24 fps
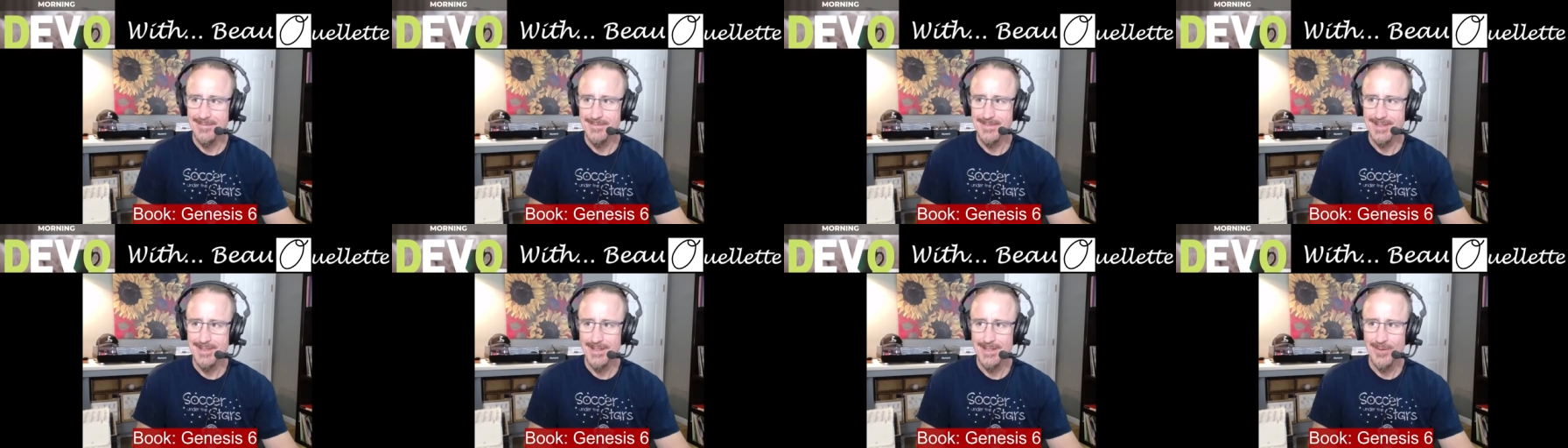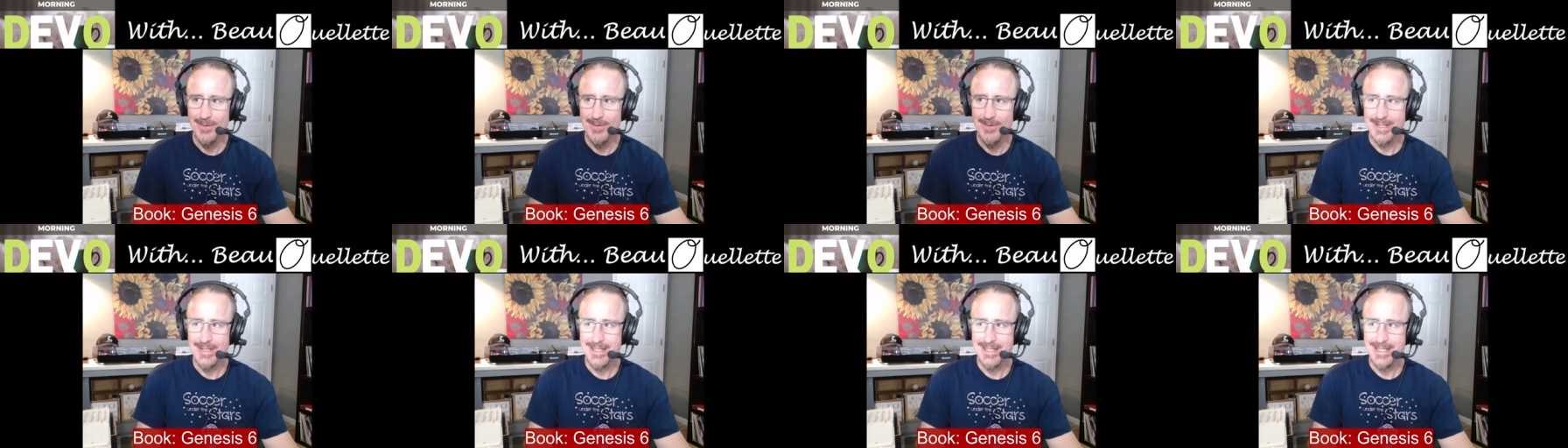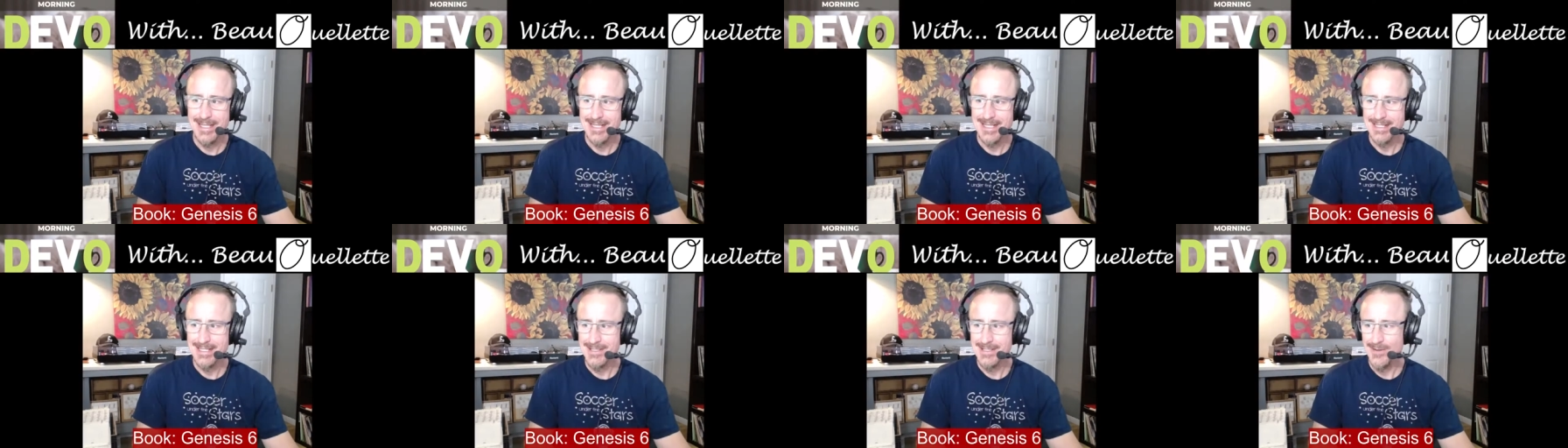you know, we
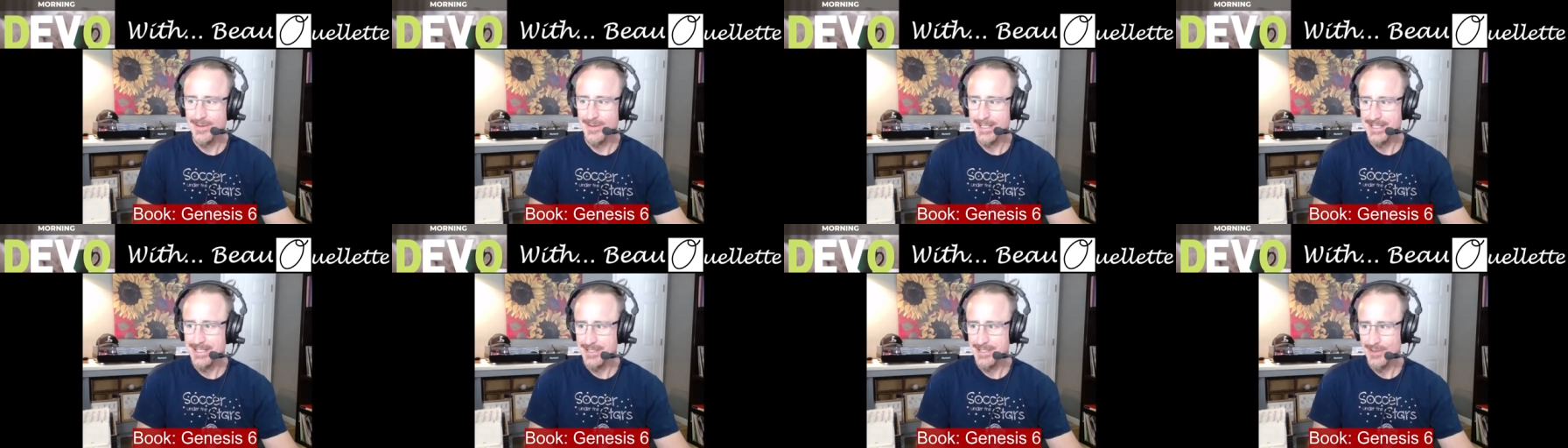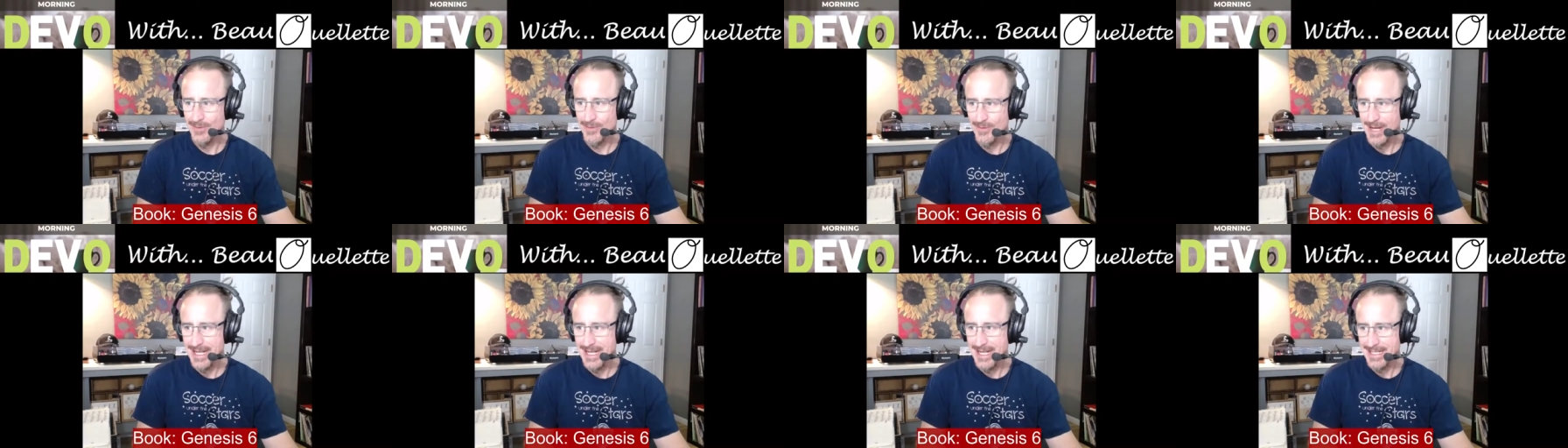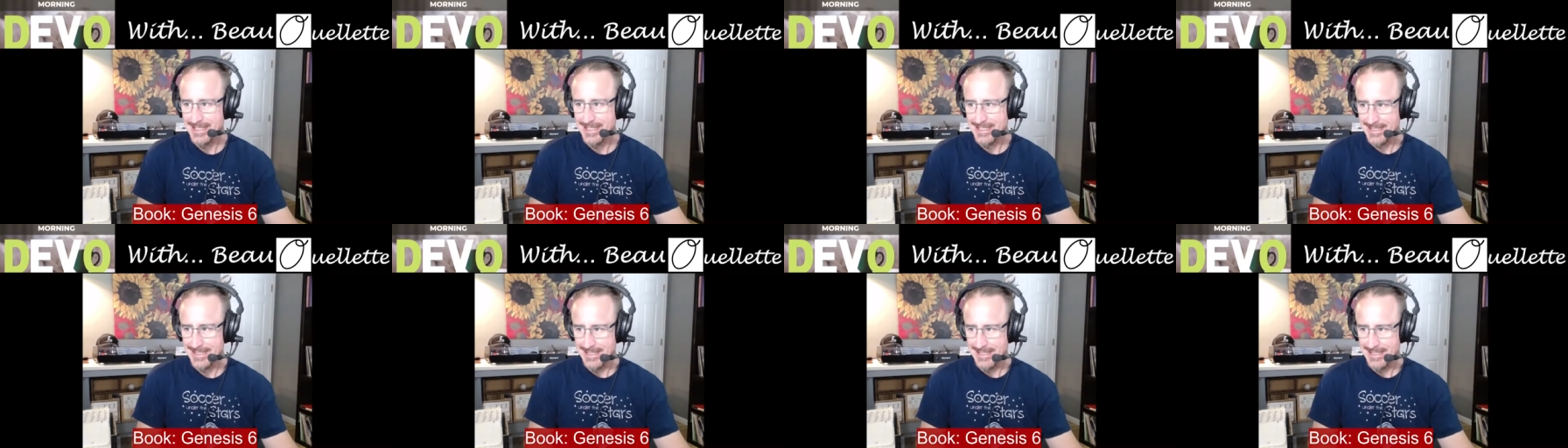think it's always great,